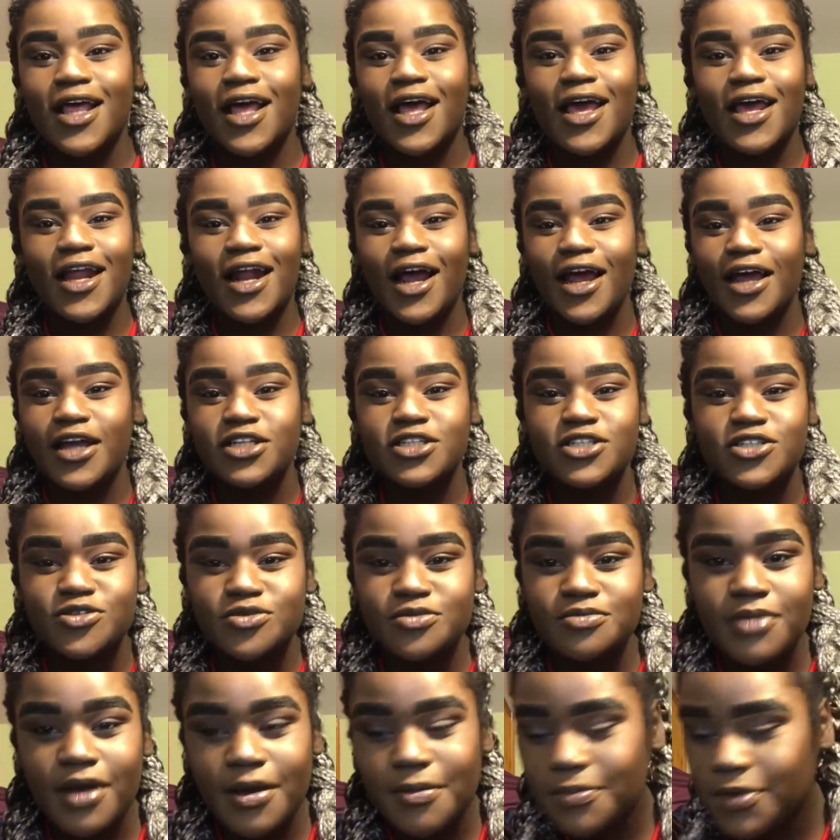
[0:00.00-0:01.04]
And I just
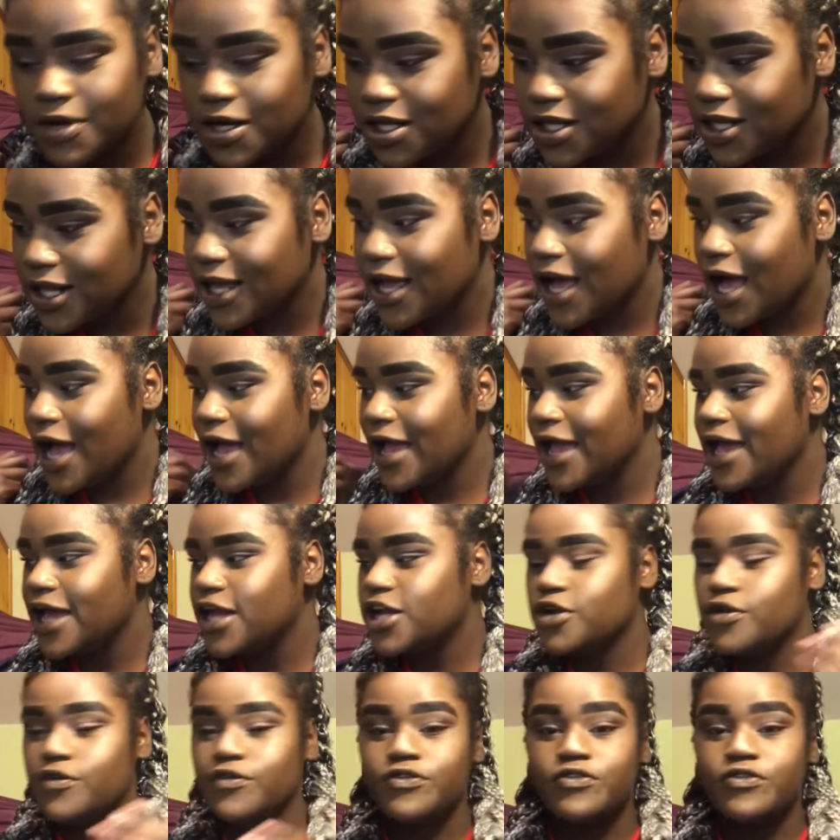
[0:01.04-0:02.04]
remember, like, I had